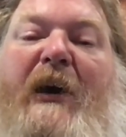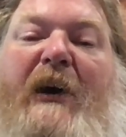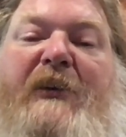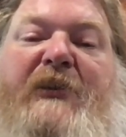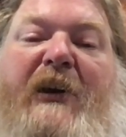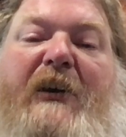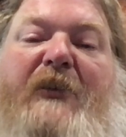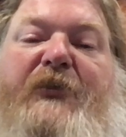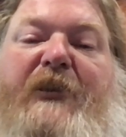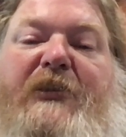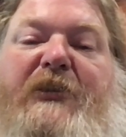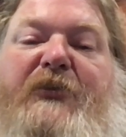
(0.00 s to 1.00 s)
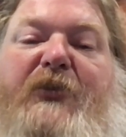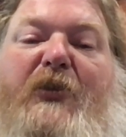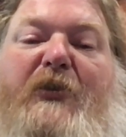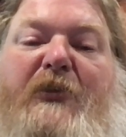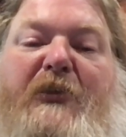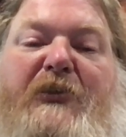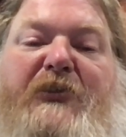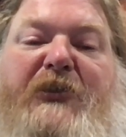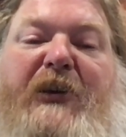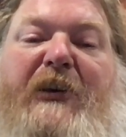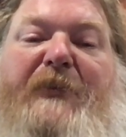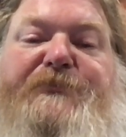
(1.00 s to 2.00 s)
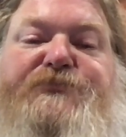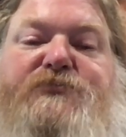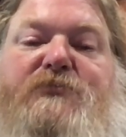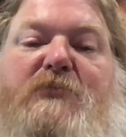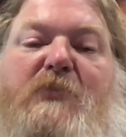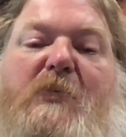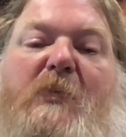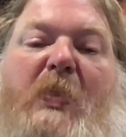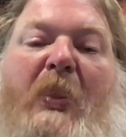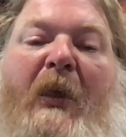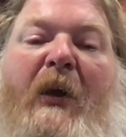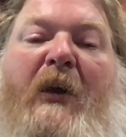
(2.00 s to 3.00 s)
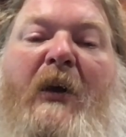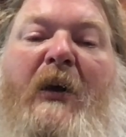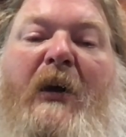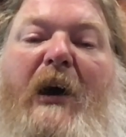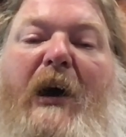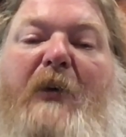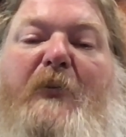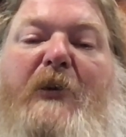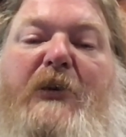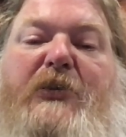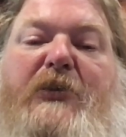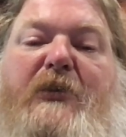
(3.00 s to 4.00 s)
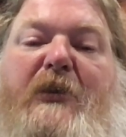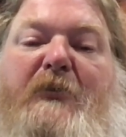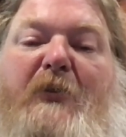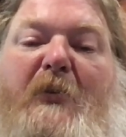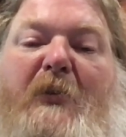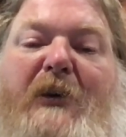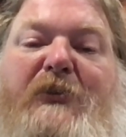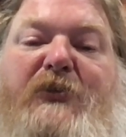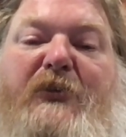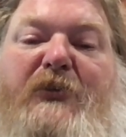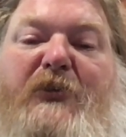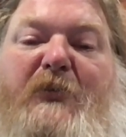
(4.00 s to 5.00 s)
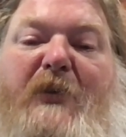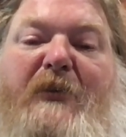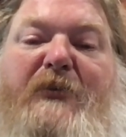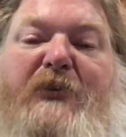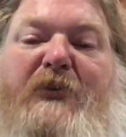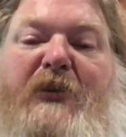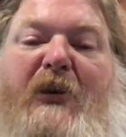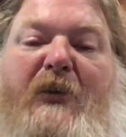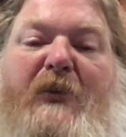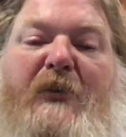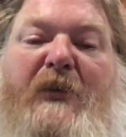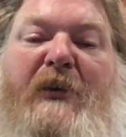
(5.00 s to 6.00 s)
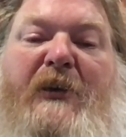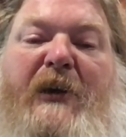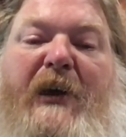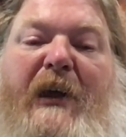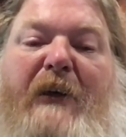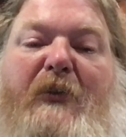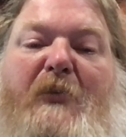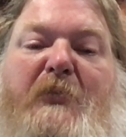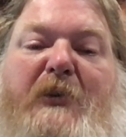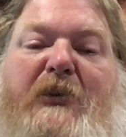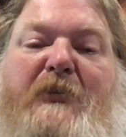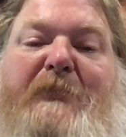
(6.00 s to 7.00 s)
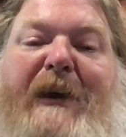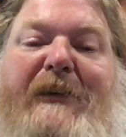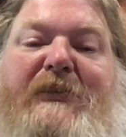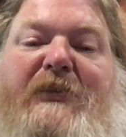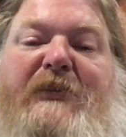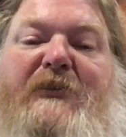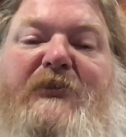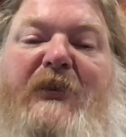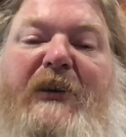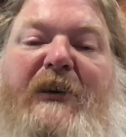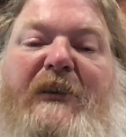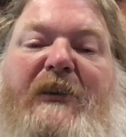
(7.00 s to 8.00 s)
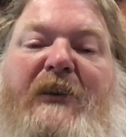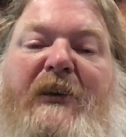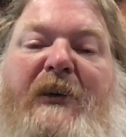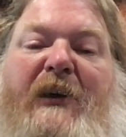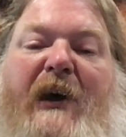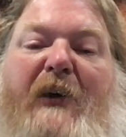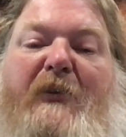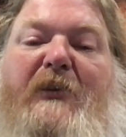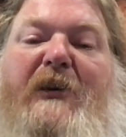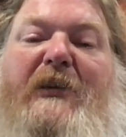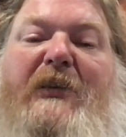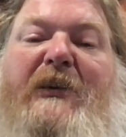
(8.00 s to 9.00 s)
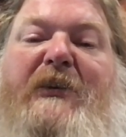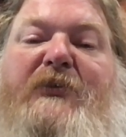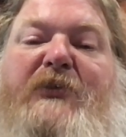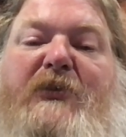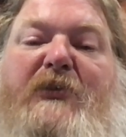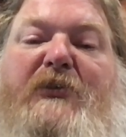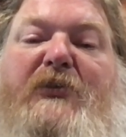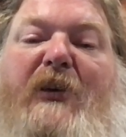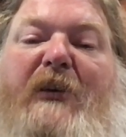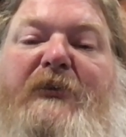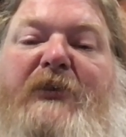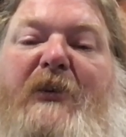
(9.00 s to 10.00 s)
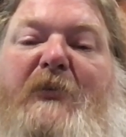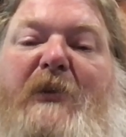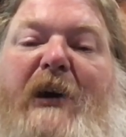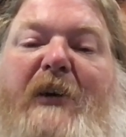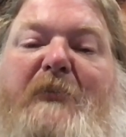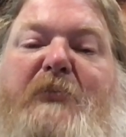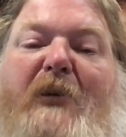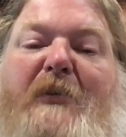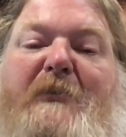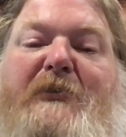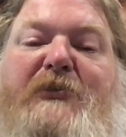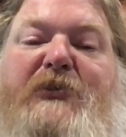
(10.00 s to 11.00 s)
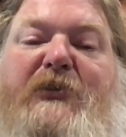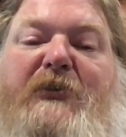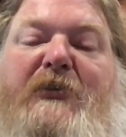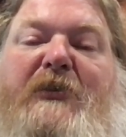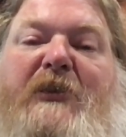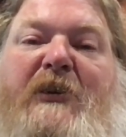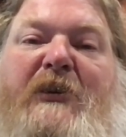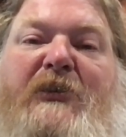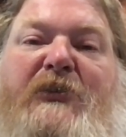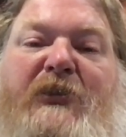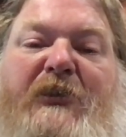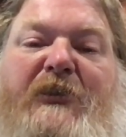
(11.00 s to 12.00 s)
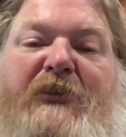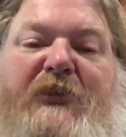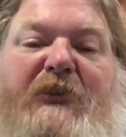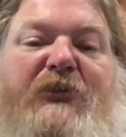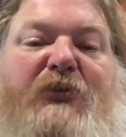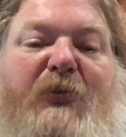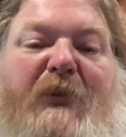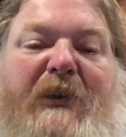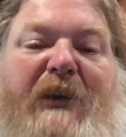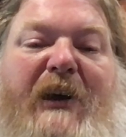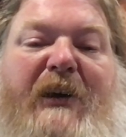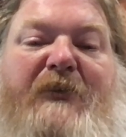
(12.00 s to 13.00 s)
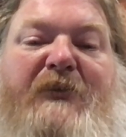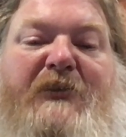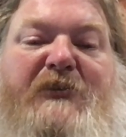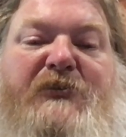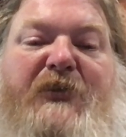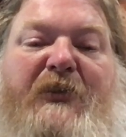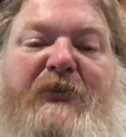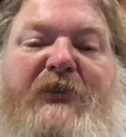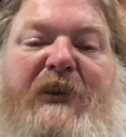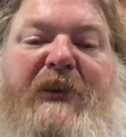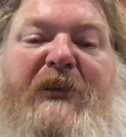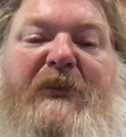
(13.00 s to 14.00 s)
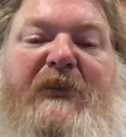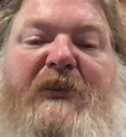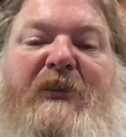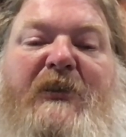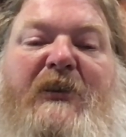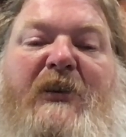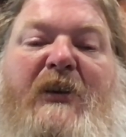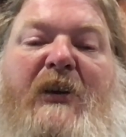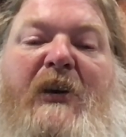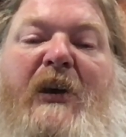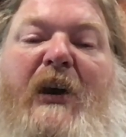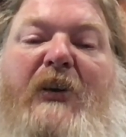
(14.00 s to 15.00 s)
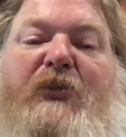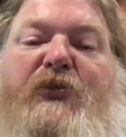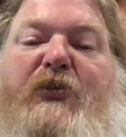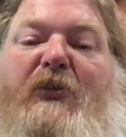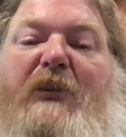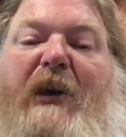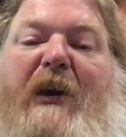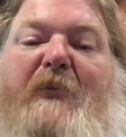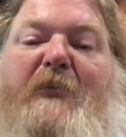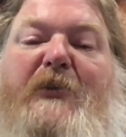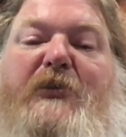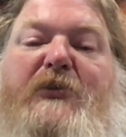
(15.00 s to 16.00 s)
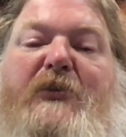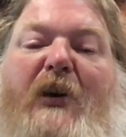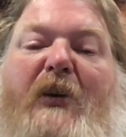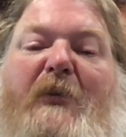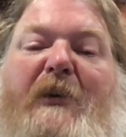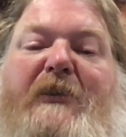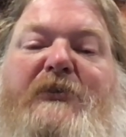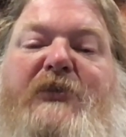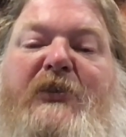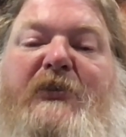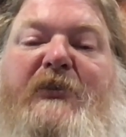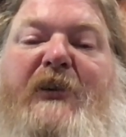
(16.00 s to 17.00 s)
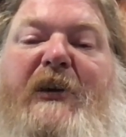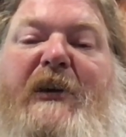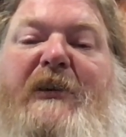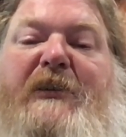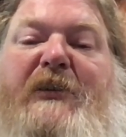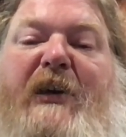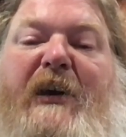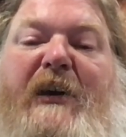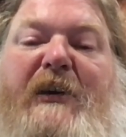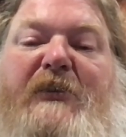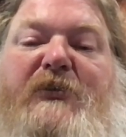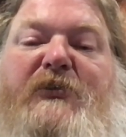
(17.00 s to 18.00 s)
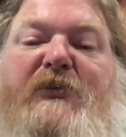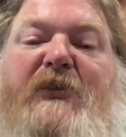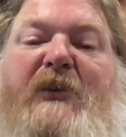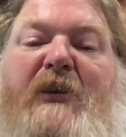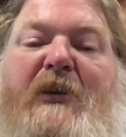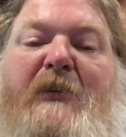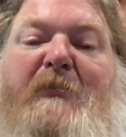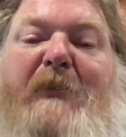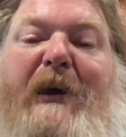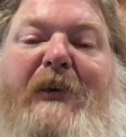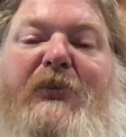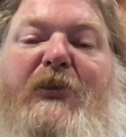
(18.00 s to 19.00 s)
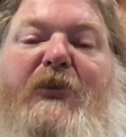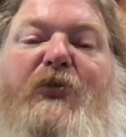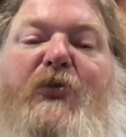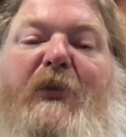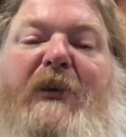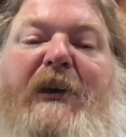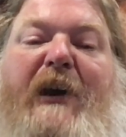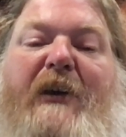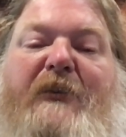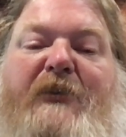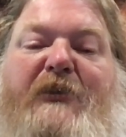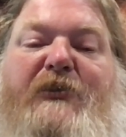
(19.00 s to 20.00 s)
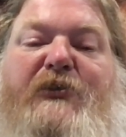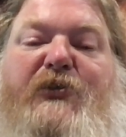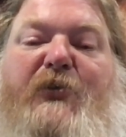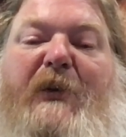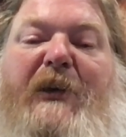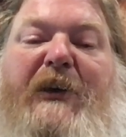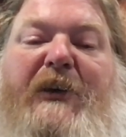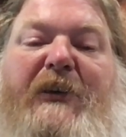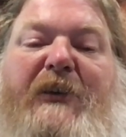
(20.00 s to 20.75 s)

Isaiah 54, verse 10. "I am with you and will watch over you wherever you go, and I will bring you back to this land. I will not leave you until I have done what I have promised you." Genesis 28, verse 15. "And surely I am with you always to the very end of the age." Matthew 28, verse 20.